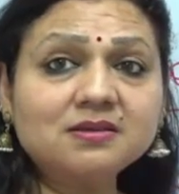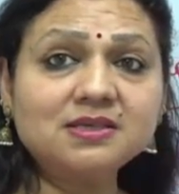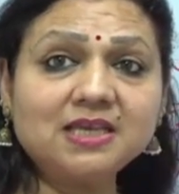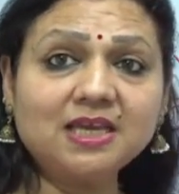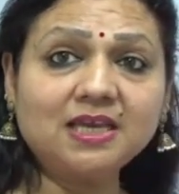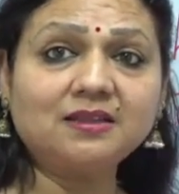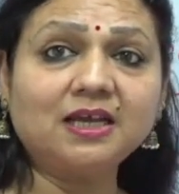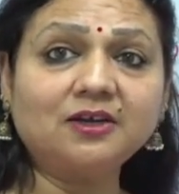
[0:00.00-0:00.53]

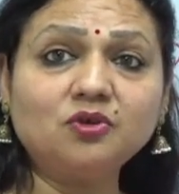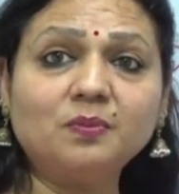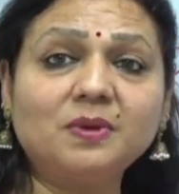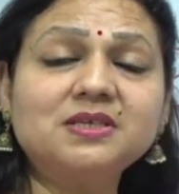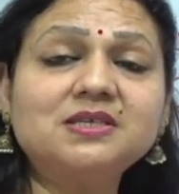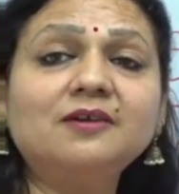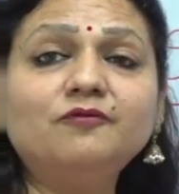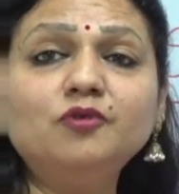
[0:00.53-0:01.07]
see that you
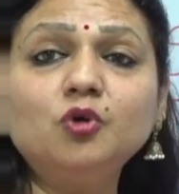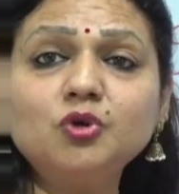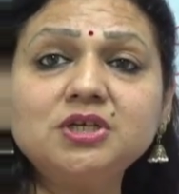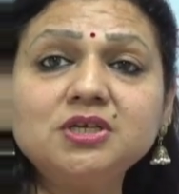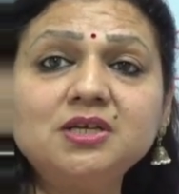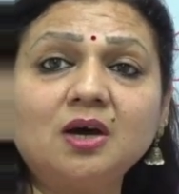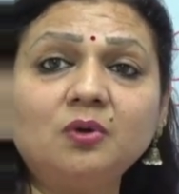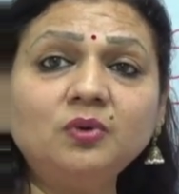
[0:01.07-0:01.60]
must have
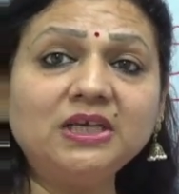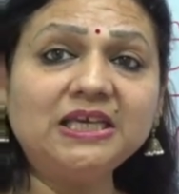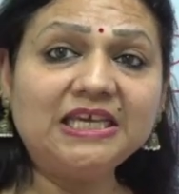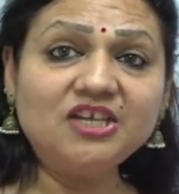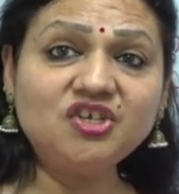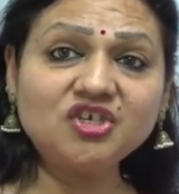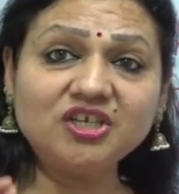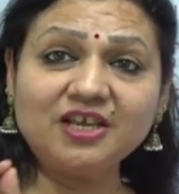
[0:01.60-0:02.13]
noted down
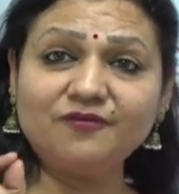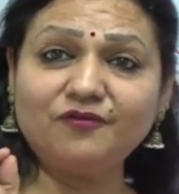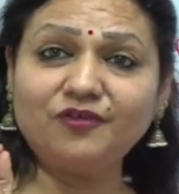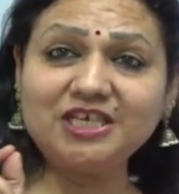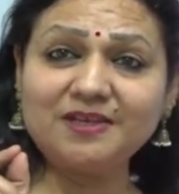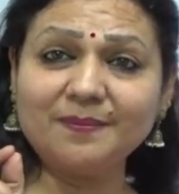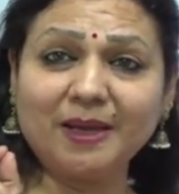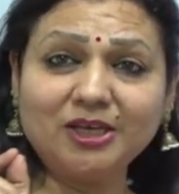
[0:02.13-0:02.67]
each and
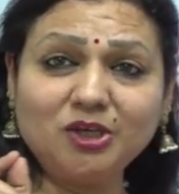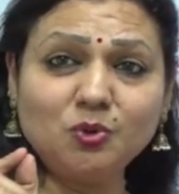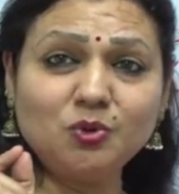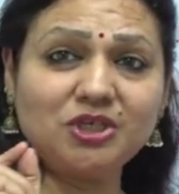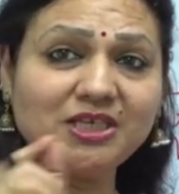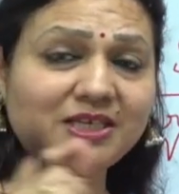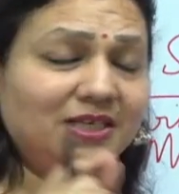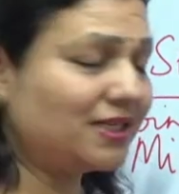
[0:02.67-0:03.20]
every
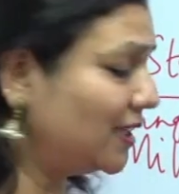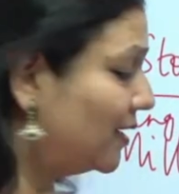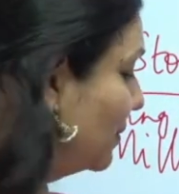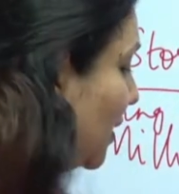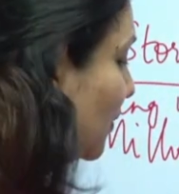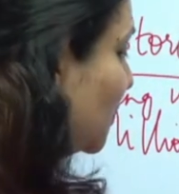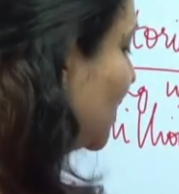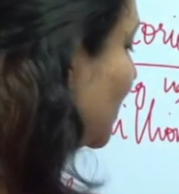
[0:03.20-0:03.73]
minute detail
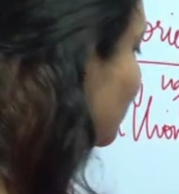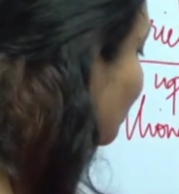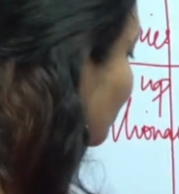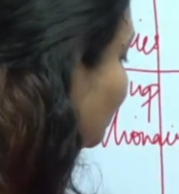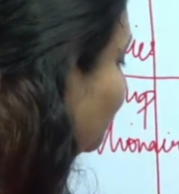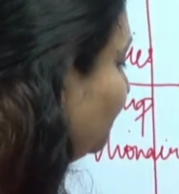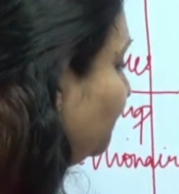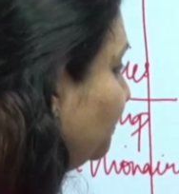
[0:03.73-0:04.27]
about it.
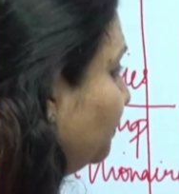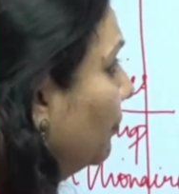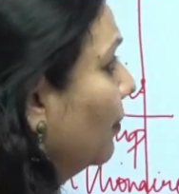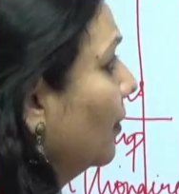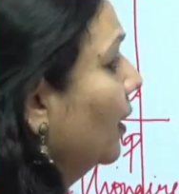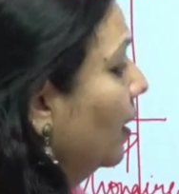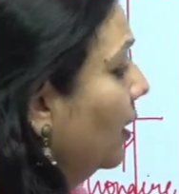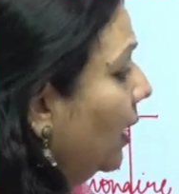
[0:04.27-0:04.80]

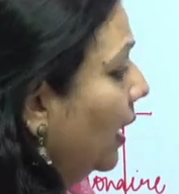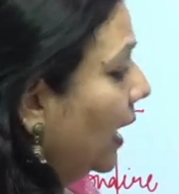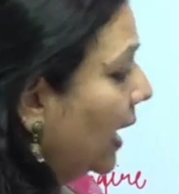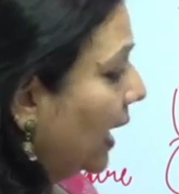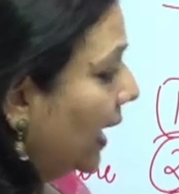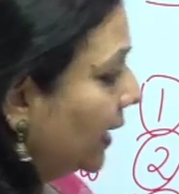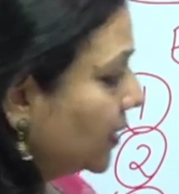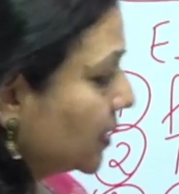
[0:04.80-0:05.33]

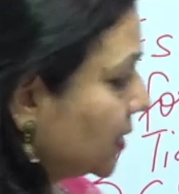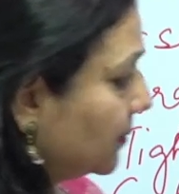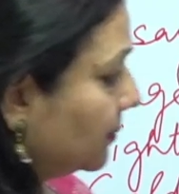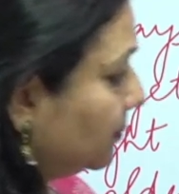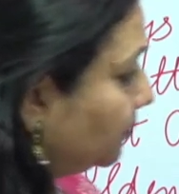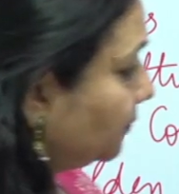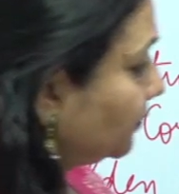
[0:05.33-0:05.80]
And